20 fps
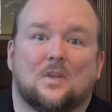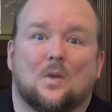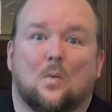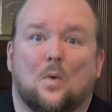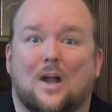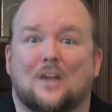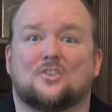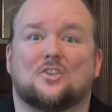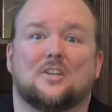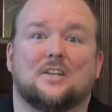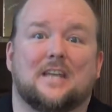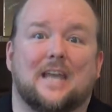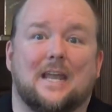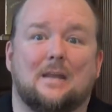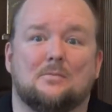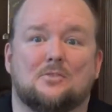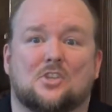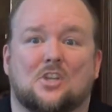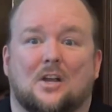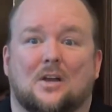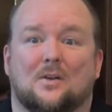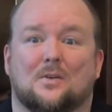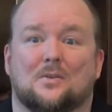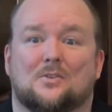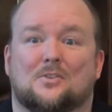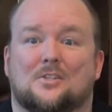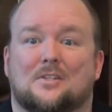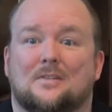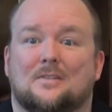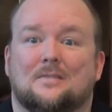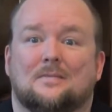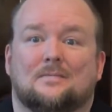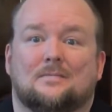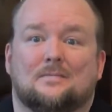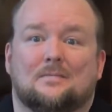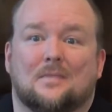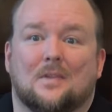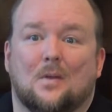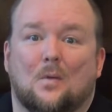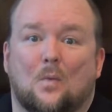watching game shows,
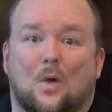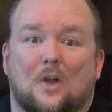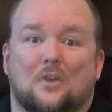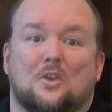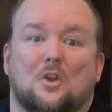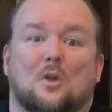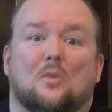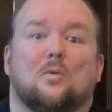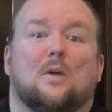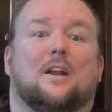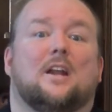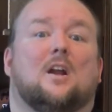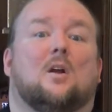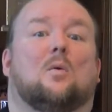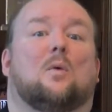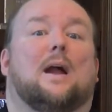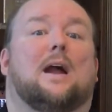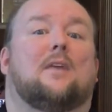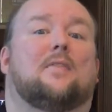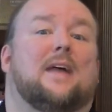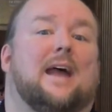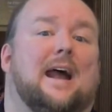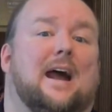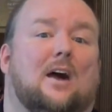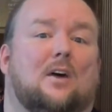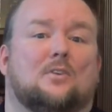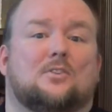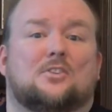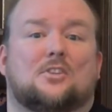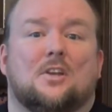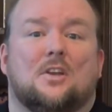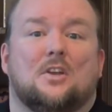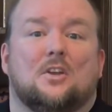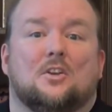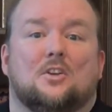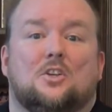while you're running around the house